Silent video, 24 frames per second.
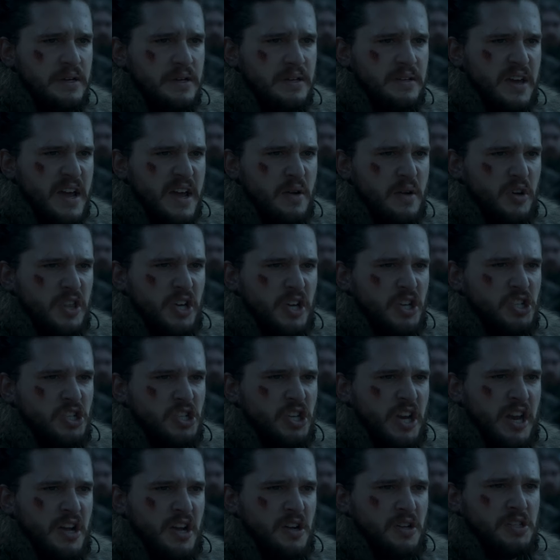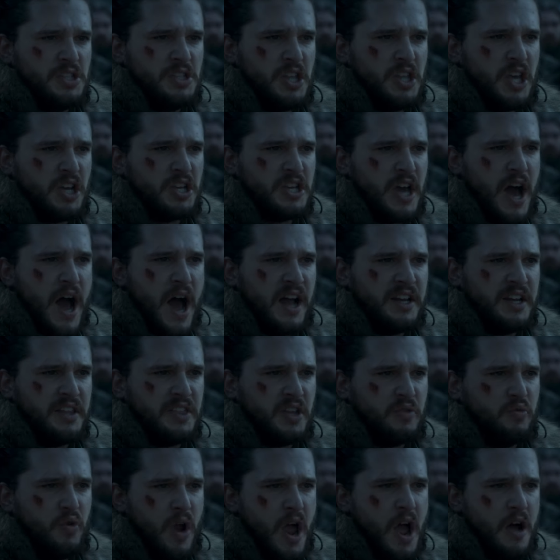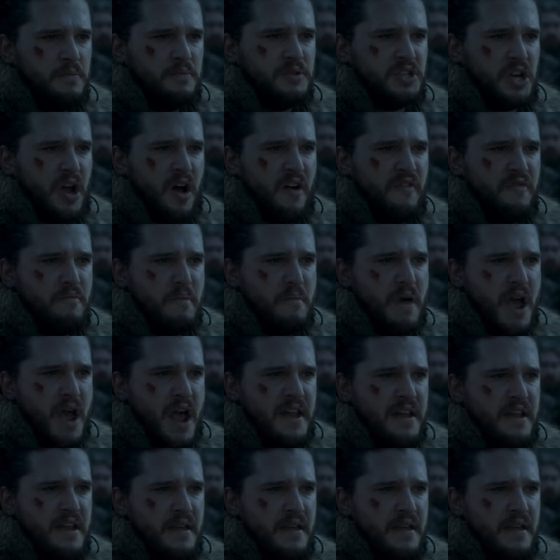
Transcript: They were the shields that guarded the realms of men.